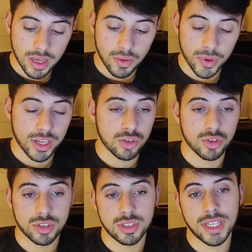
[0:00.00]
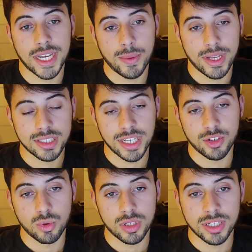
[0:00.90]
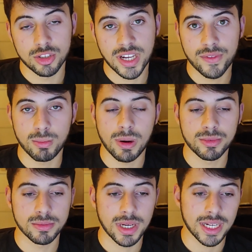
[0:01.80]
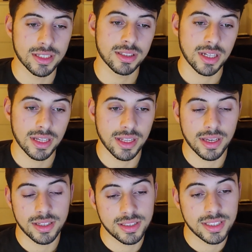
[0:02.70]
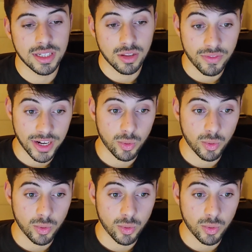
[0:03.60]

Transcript: we can just take away the stage 1 and just have the pops and bangs, and then it's still a very